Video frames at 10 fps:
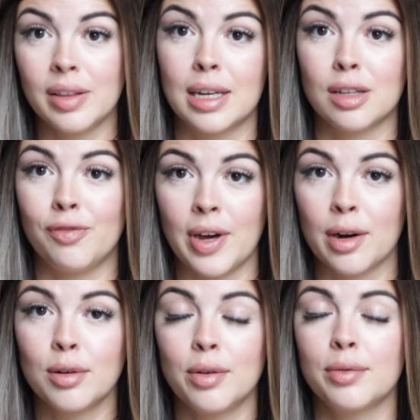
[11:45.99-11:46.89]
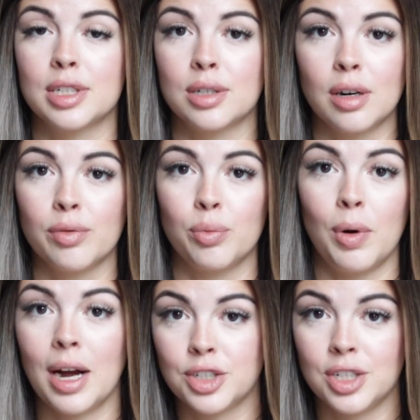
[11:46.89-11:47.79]
Like, the Federal Reserve
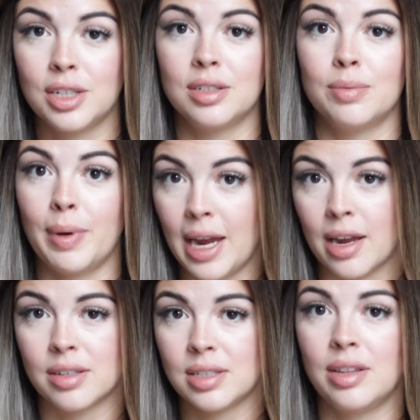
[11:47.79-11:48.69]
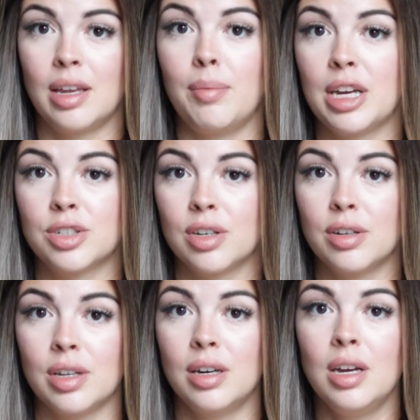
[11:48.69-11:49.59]
watches banks, and they make sure
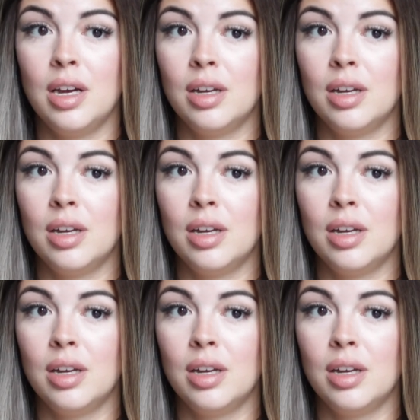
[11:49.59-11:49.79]
that